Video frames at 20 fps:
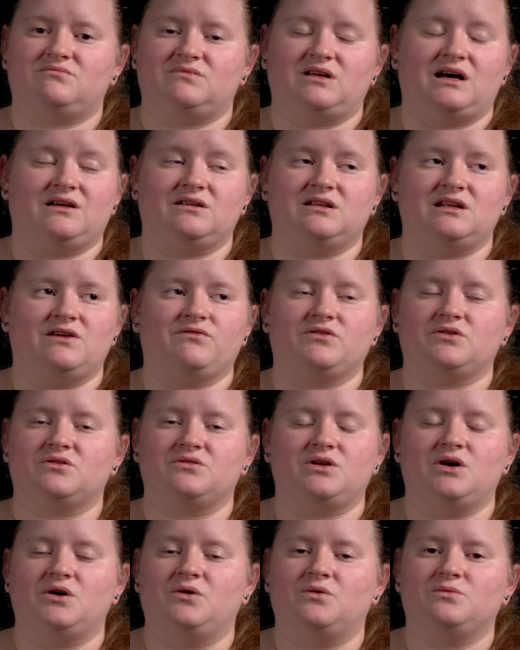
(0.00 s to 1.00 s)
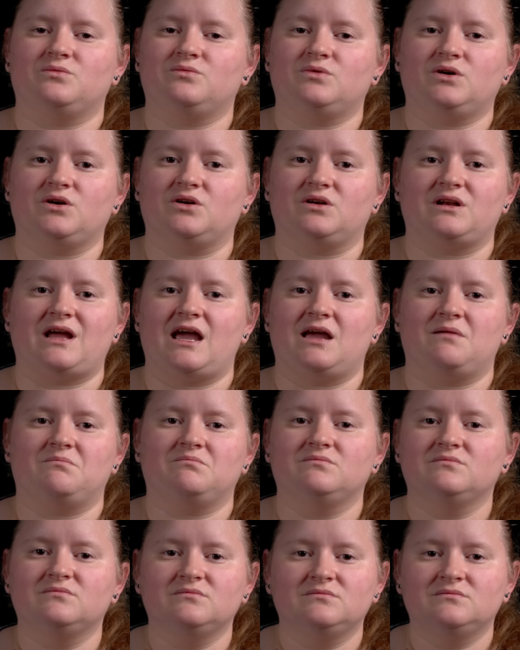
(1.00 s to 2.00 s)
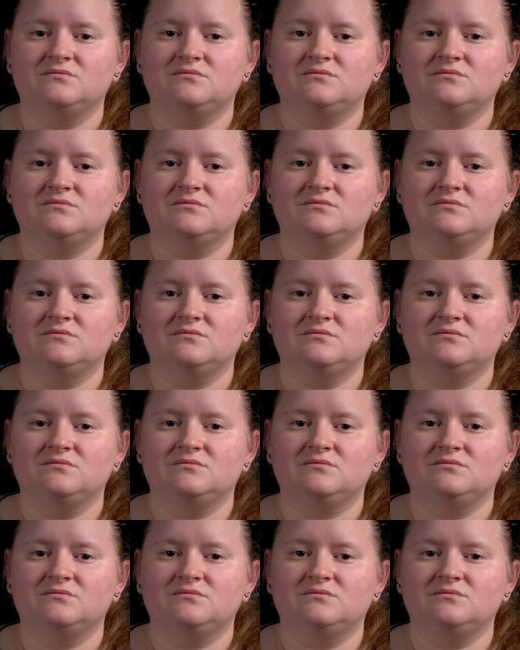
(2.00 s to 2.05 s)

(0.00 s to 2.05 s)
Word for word: I'll never know her name.